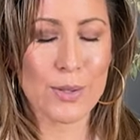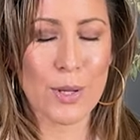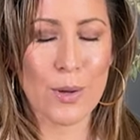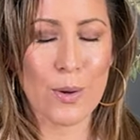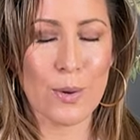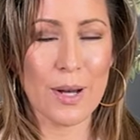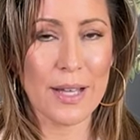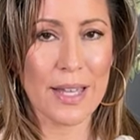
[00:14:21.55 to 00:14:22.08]

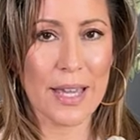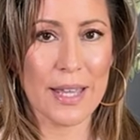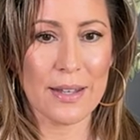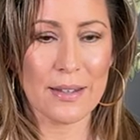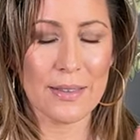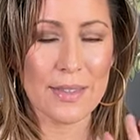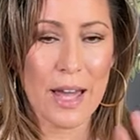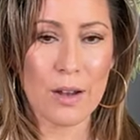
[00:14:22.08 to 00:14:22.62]
So
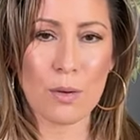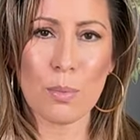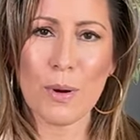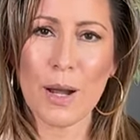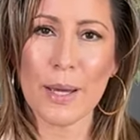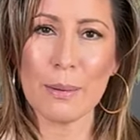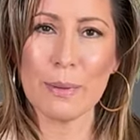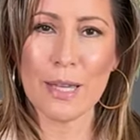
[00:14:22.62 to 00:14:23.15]
again, that'll
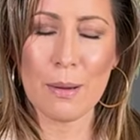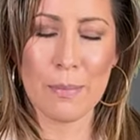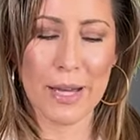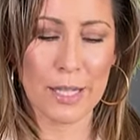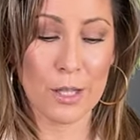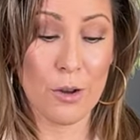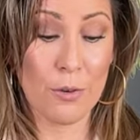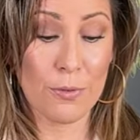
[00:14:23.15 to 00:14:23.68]
probably be in
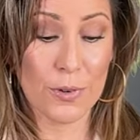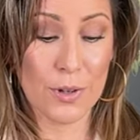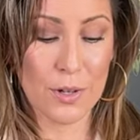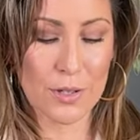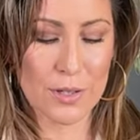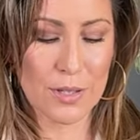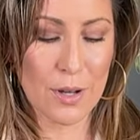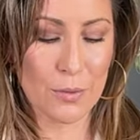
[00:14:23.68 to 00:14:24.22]
my
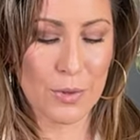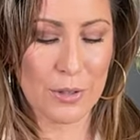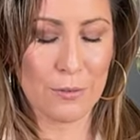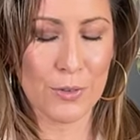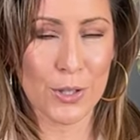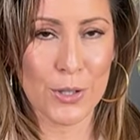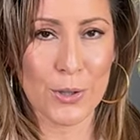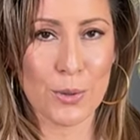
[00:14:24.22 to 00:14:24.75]
loafers
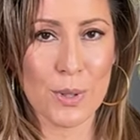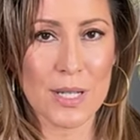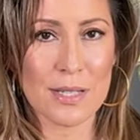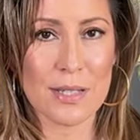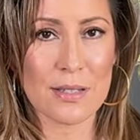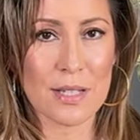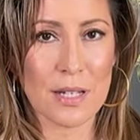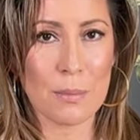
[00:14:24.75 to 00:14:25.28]
review
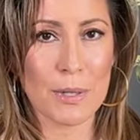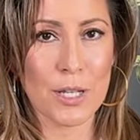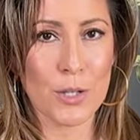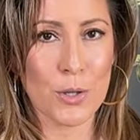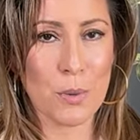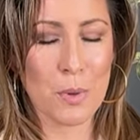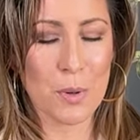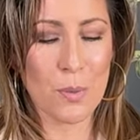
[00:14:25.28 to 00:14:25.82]
because it's gonna be a
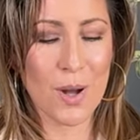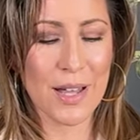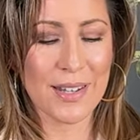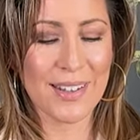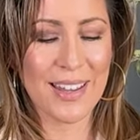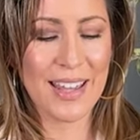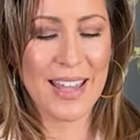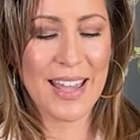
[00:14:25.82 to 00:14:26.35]
newer
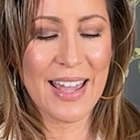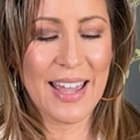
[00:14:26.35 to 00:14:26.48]
one.